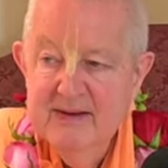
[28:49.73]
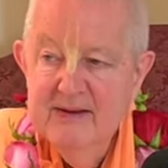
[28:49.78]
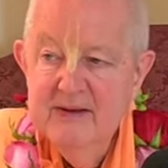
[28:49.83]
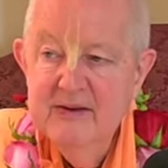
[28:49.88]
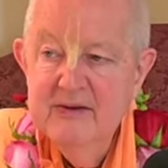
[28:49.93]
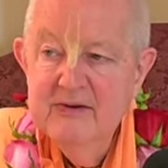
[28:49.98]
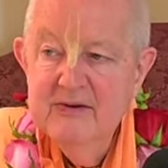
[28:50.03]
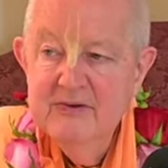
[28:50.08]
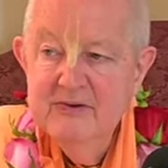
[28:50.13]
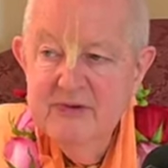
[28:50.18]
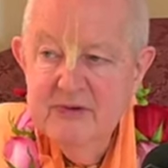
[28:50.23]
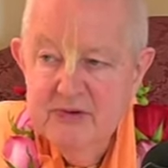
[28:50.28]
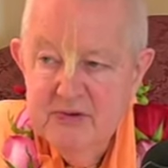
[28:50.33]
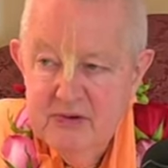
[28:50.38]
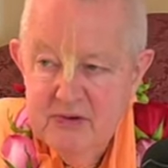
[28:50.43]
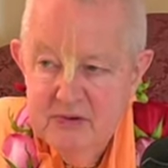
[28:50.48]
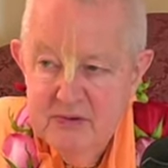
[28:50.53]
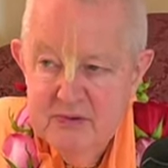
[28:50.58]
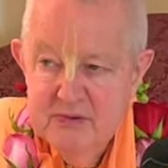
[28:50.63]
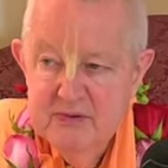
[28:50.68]

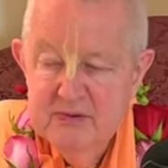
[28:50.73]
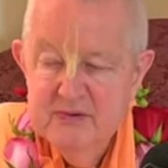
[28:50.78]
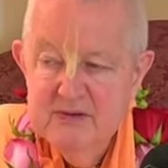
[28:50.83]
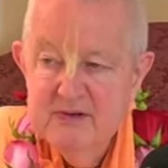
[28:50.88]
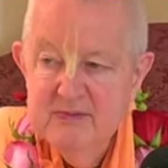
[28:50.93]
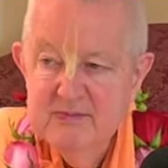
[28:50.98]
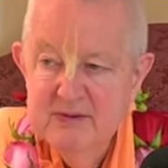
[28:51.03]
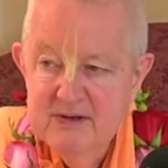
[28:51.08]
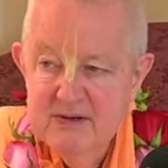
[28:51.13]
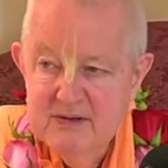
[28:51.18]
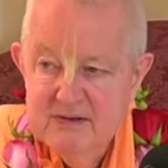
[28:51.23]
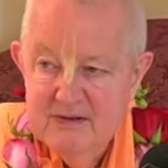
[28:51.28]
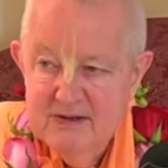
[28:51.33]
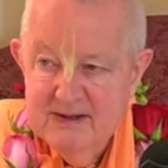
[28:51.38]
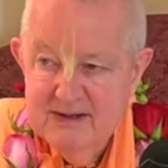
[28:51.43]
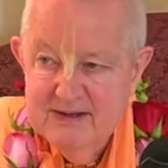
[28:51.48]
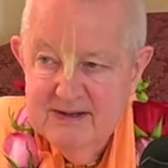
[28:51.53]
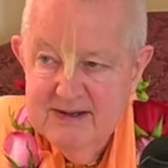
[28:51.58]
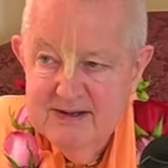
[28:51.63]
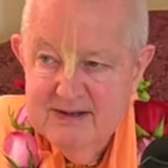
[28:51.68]
true spiritual
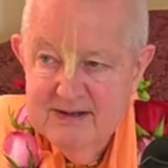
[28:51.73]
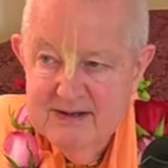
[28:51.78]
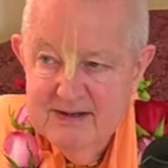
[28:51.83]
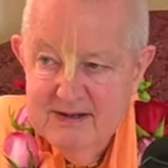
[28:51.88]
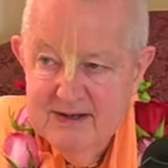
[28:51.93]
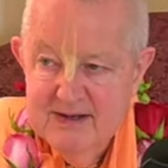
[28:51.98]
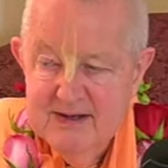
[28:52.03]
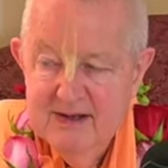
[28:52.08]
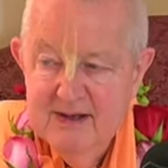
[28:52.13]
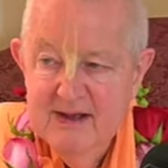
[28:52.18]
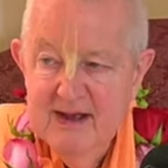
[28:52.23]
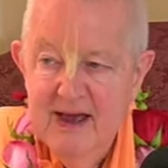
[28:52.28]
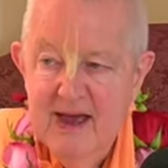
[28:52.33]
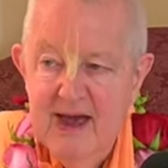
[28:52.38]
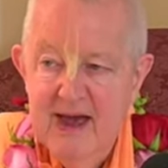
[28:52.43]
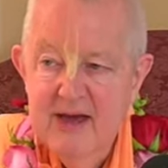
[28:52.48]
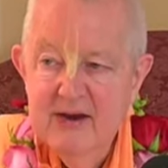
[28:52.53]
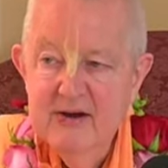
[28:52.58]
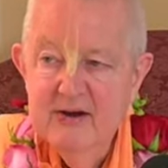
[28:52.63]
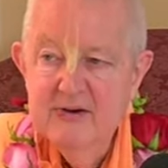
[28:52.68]
identity and
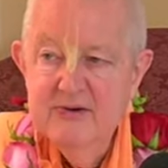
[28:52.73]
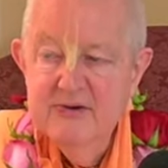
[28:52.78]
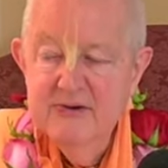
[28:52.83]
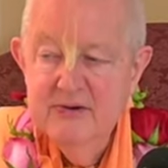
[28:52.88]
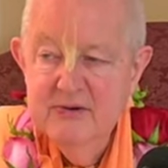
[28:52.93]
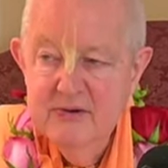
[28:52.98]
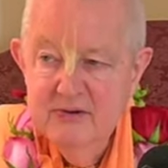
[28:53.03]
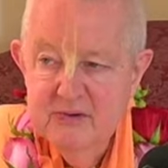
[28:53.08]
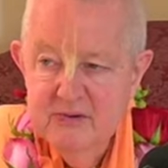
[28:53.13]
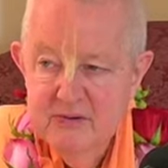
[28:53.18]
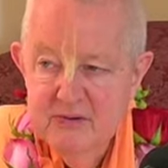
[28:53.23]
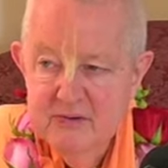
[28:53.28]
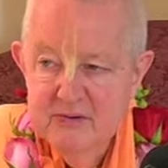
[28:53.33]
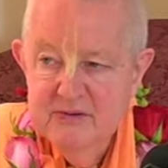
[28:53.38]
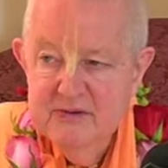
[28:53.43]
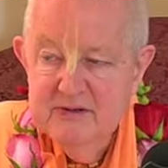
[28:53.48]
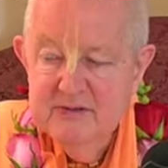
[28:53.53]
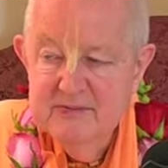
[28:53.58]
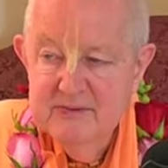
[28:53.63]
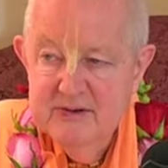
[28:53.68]
our true
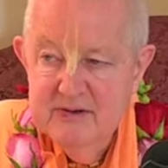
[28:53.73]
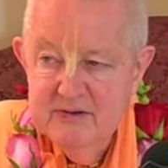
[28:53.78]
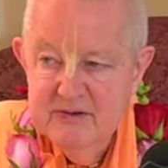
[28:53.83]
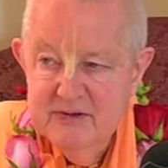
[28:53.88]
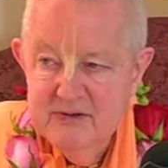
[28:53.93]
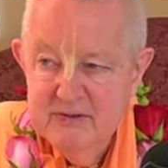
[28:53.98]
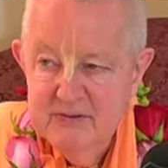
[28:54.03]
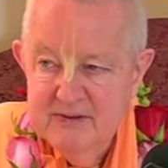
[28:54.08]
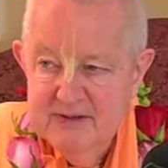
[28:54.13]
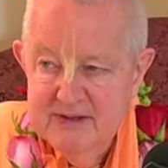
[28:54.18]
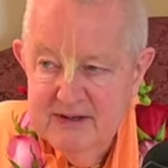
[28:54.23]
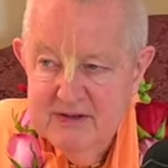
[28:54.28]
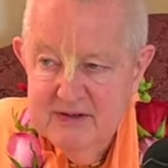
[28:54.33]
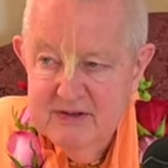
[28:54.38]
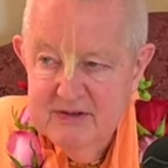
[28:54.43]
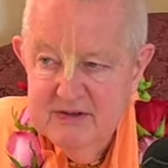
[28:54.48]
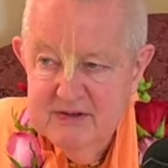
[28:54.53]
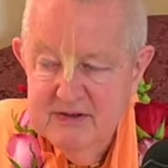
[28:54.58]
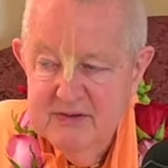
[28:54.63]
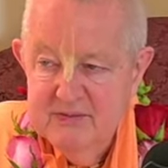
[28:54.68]
spiritual
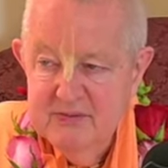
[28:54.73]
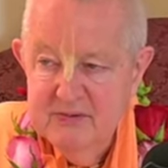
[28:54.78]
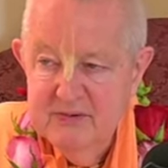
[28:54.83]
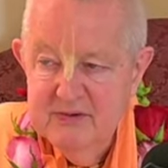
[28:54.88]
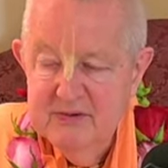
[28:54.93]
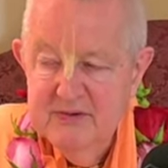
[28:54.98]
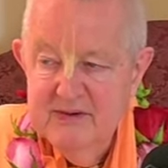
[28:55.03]
relationship with